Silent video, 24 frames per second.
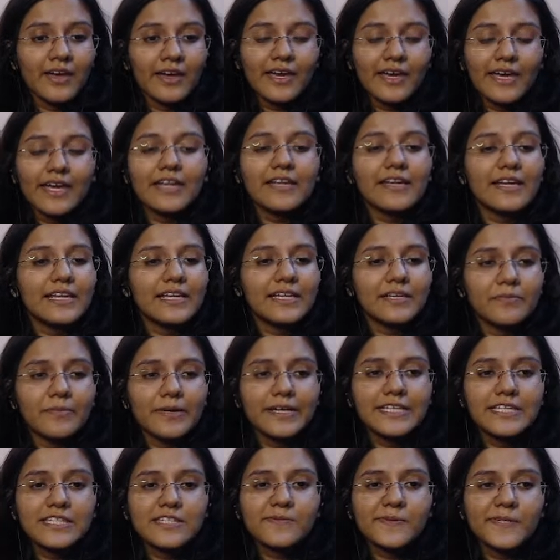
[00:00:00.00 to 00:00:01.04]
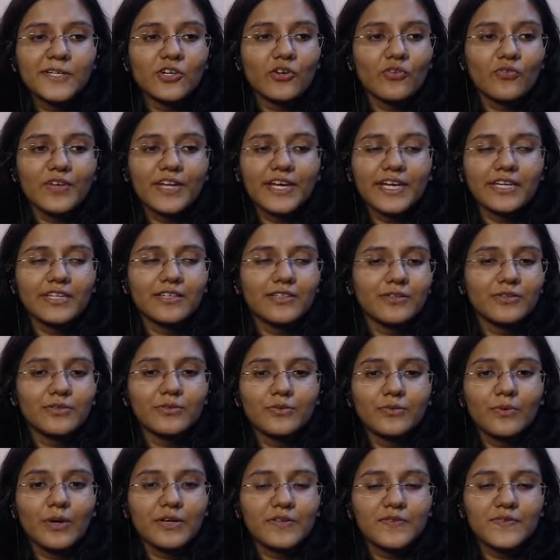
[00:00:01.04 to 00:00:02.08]
He really reminds me of like
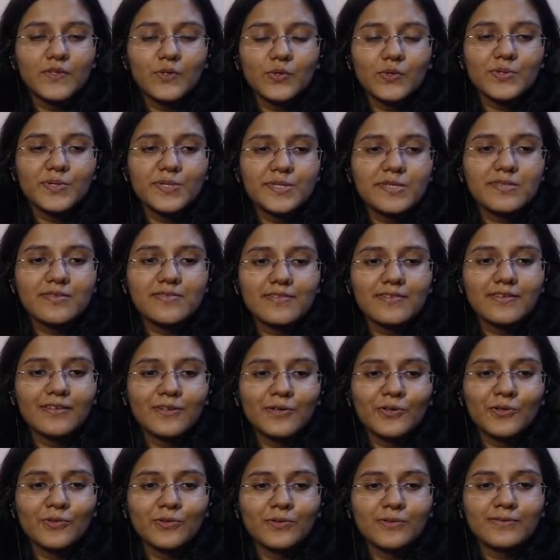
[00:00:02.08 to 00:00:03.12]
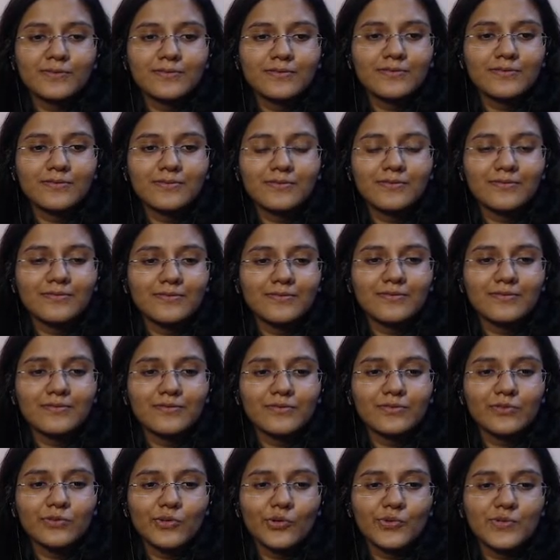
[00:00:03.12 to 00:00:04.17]
one of those, you know,
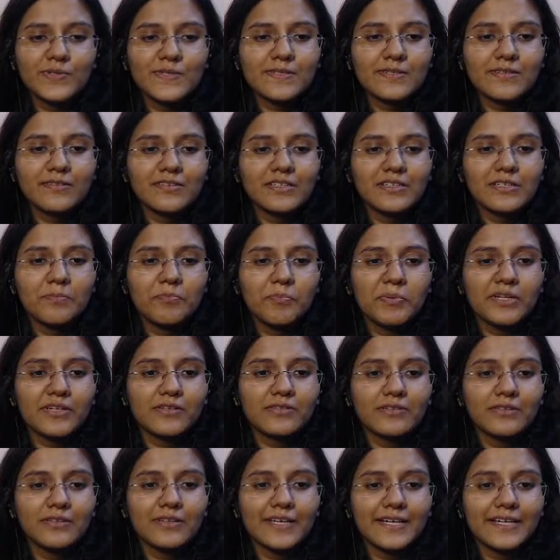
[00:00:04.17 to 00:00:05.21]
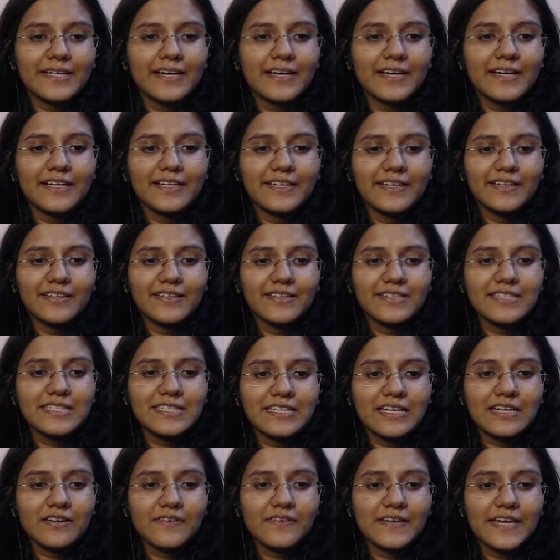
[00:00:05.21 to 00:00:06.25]
those typical like ideas
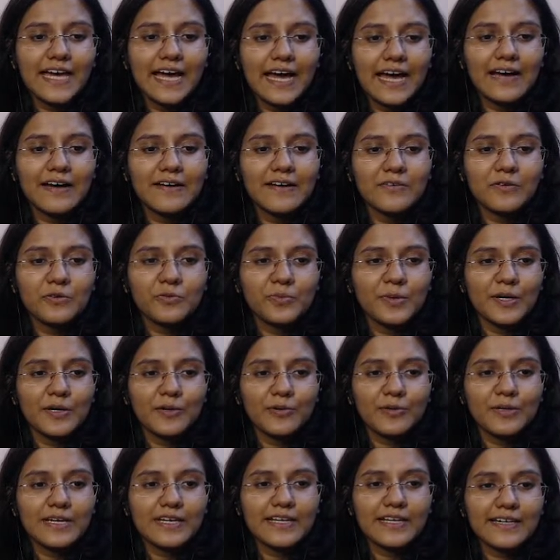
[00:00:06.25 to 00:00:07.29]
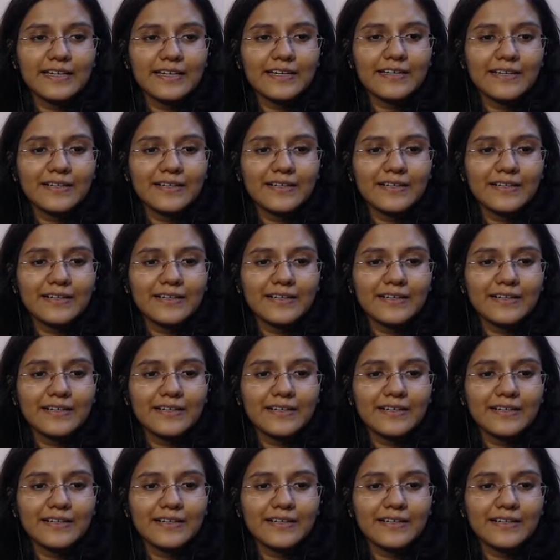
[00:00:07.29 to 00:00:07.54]
that we have about like